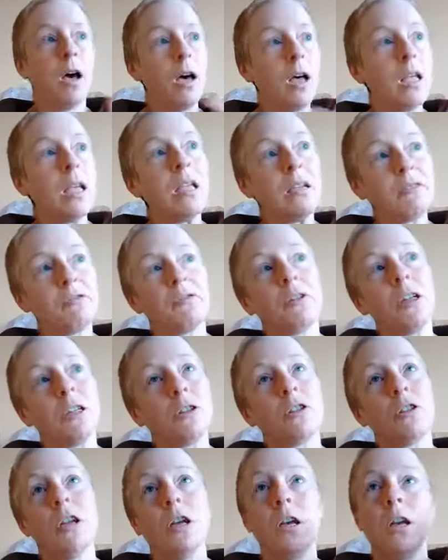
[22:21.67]
I have
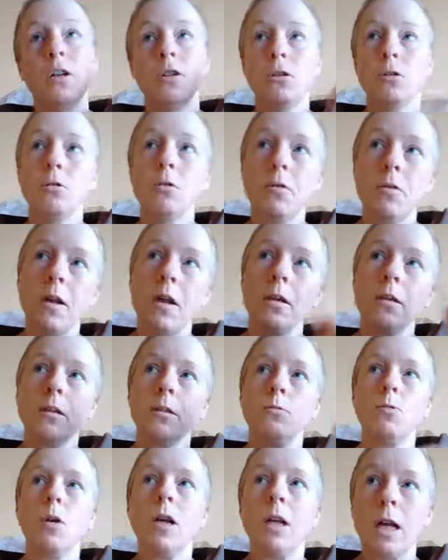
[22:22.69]
reached
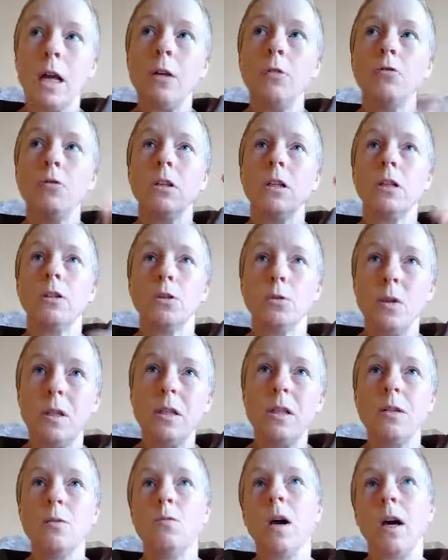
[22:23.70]

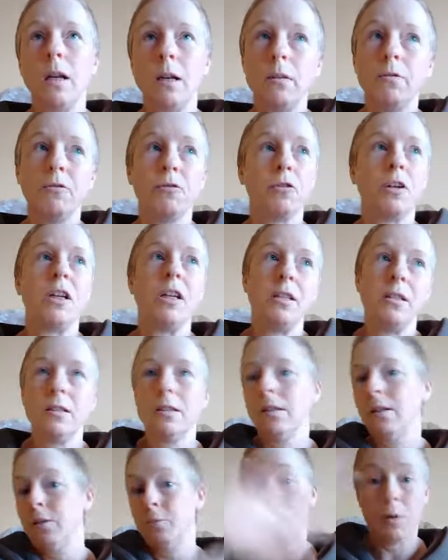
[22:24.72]
2,121 friends,
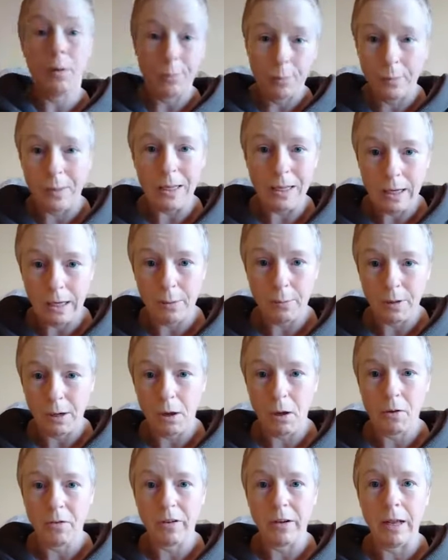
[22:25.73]
and it's probably a little bit
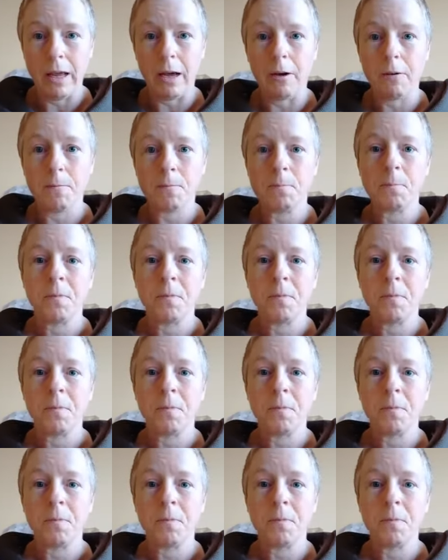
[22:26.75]
over now.